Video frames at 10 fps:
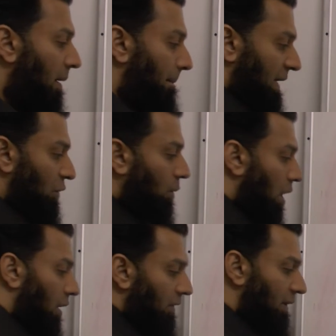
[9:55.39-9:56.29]
But you
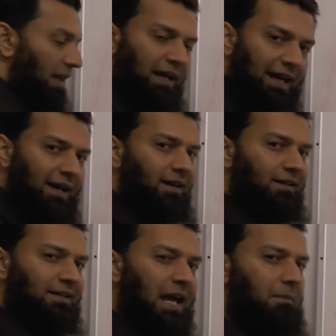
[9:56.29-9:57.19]
can't
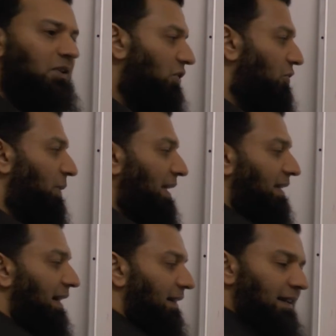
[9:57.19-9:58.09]
demonstrate
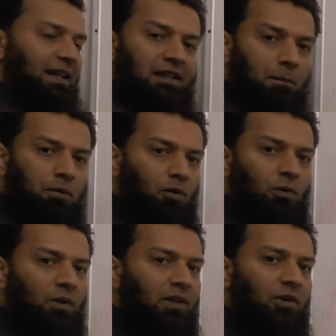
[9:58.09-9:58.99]
that in the
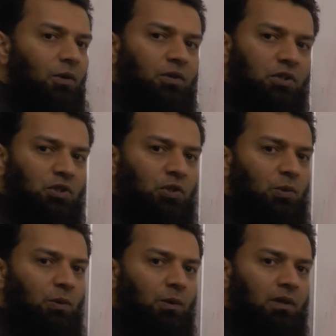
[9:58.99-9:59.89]
plural or the
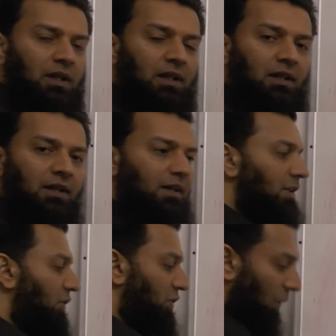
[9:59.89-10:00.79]
dual.
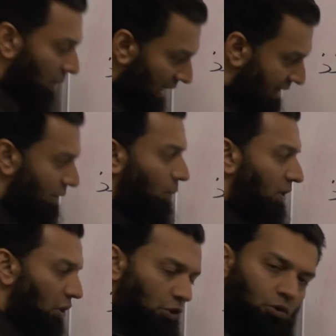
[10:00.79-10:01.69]
So it's
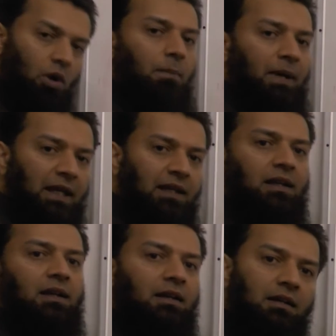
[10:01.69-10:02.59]
with the
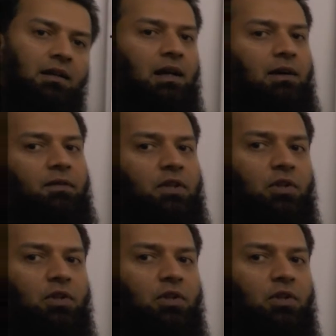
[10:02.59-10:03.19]
dropping of the